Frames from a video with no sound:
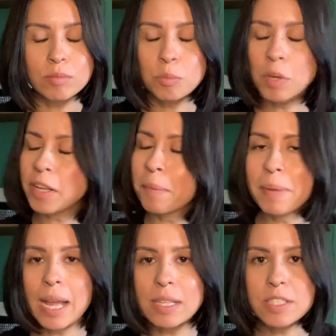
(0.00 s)
welcome
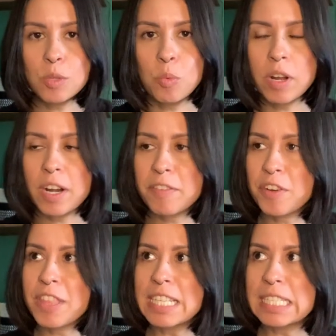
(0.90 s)
back to whatever
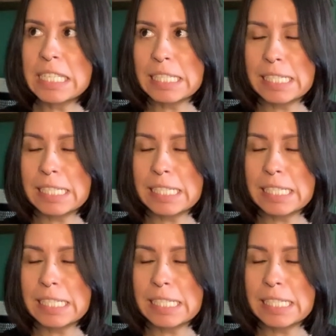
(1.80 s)
this is.